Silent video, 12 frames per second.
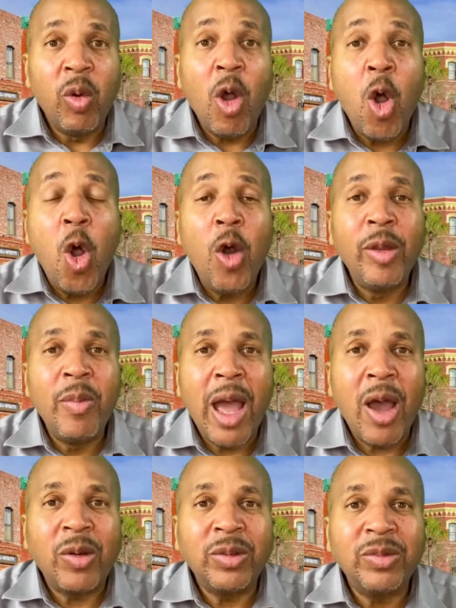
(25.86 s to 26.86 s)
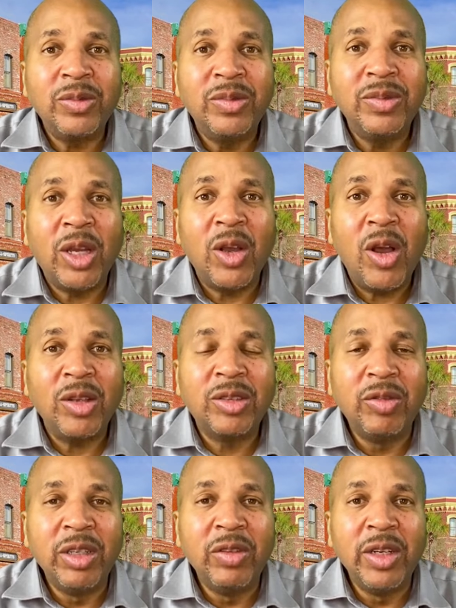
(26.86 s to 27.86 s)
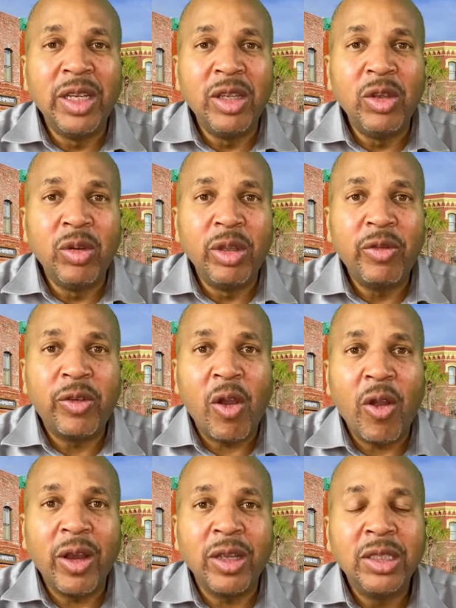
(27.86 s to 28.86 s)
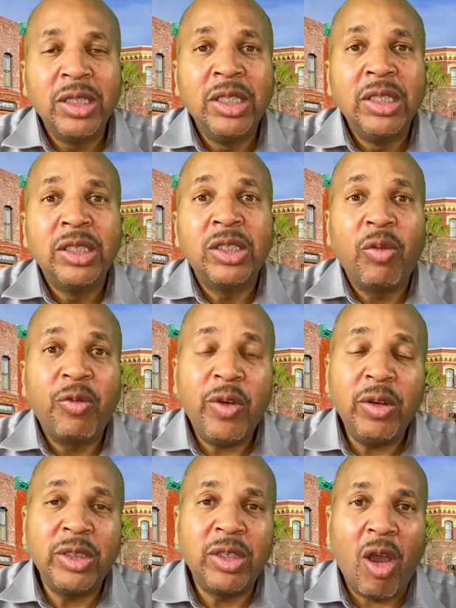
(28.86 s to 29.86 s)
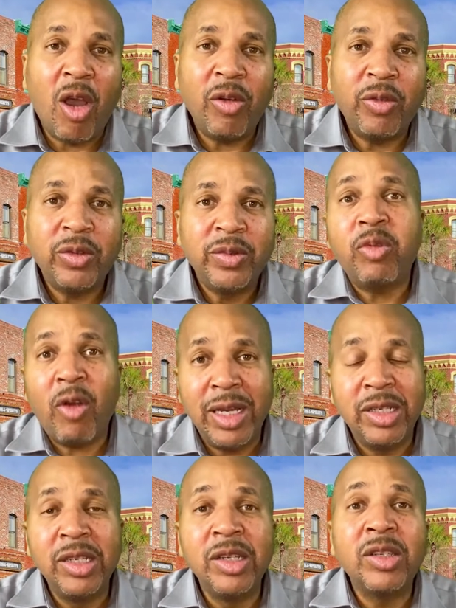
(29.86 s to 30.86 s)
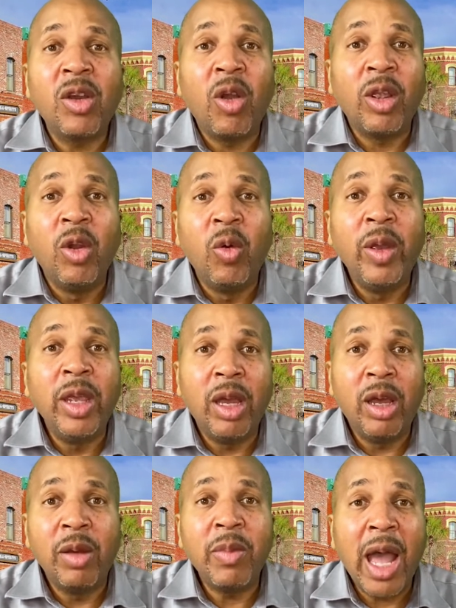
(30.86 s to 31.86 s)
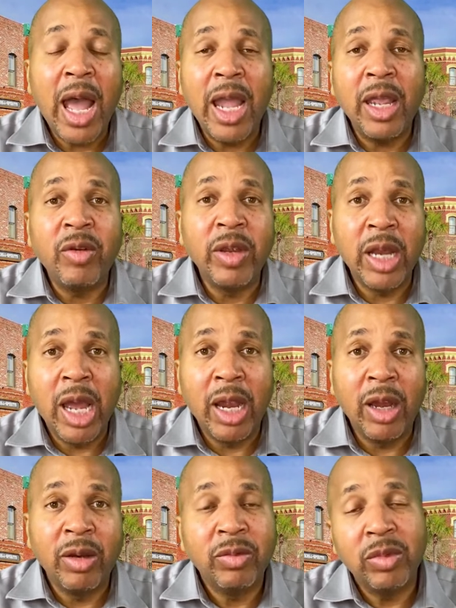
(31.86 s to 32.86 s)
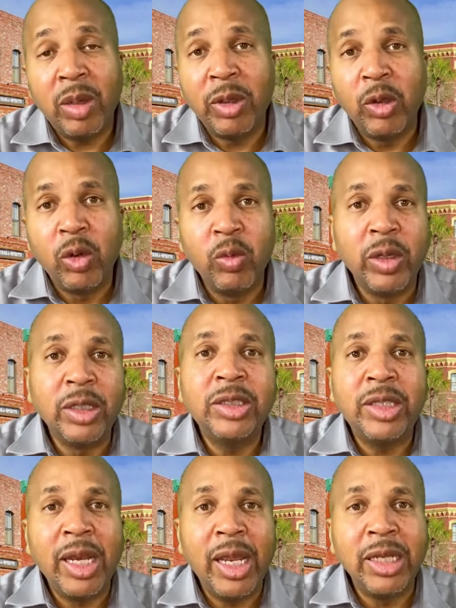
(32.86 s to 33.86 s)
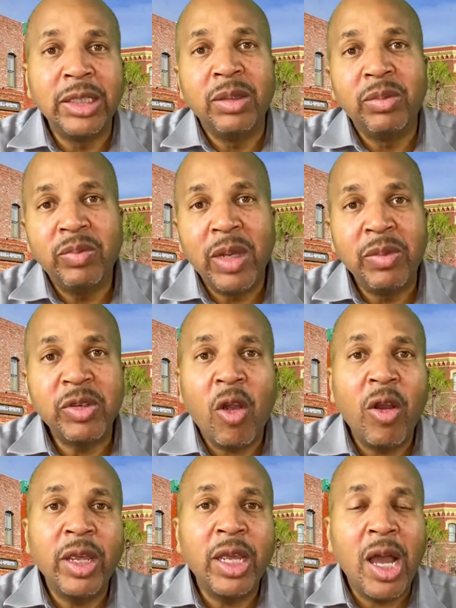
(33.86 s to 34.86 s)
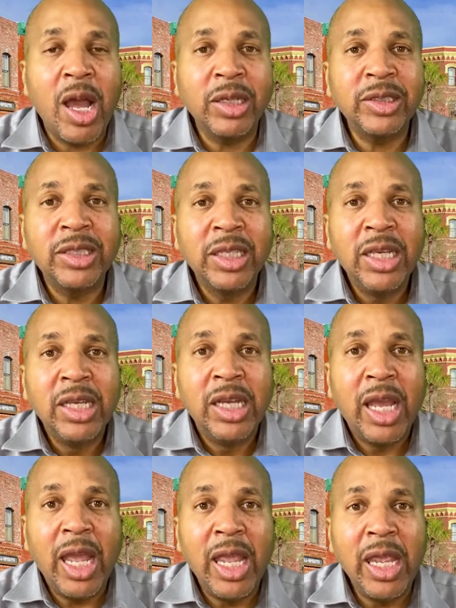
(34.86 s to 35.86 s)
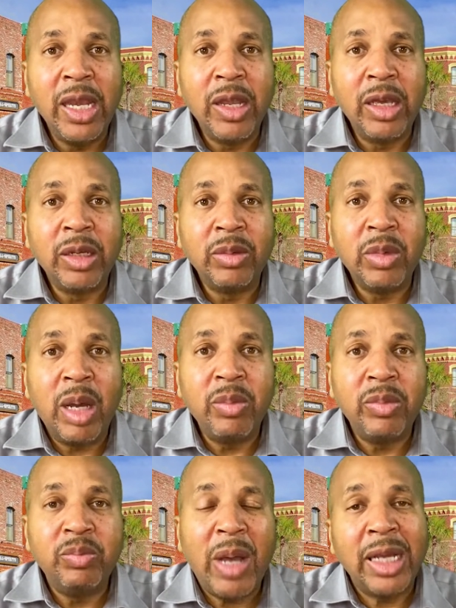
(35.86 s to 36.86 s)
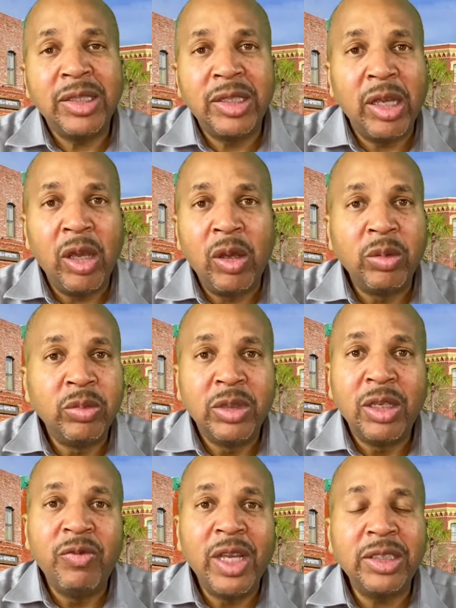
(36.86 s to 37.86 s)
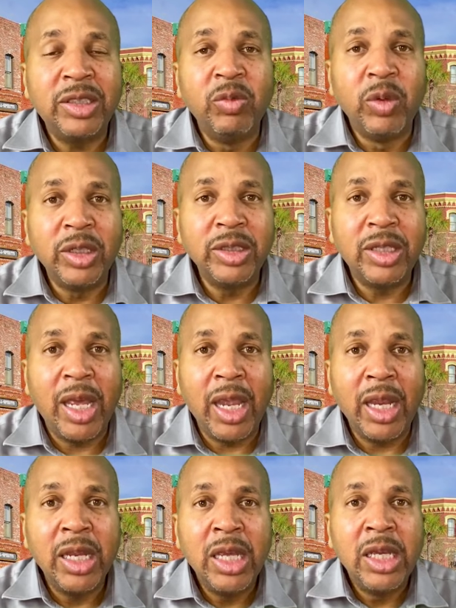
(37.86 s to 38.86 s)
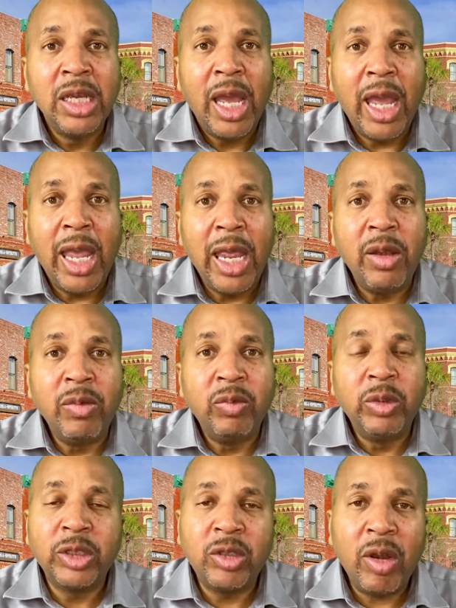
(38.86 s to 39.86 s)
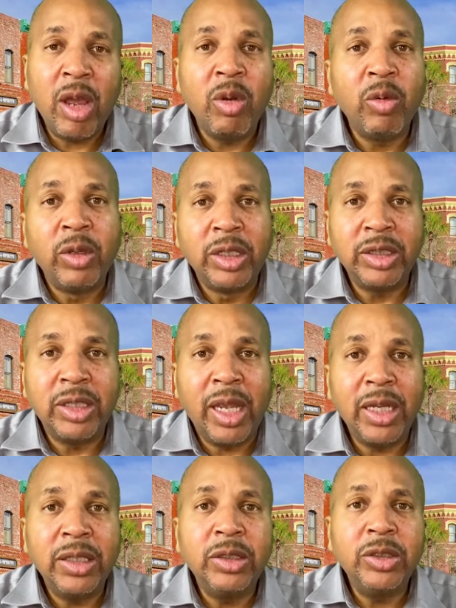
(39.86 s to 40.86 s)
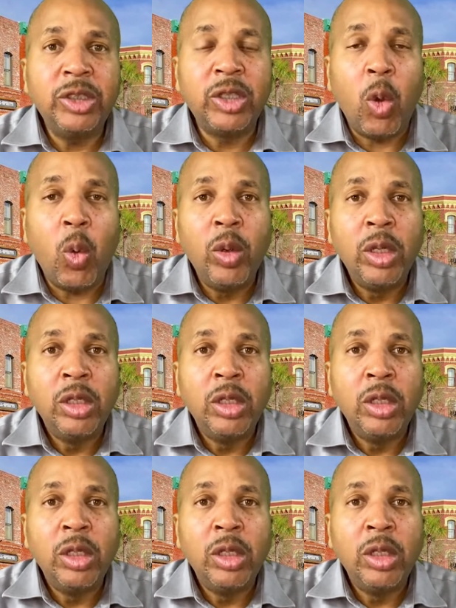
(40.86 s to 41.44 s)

all about the cost of living in Yulee, Florida. So first off, prices are going up higher and higher. I'm a local real estate agent, my name's Artie Cox, and buy, sell, invest in real estate. And we'll start out with real estate. So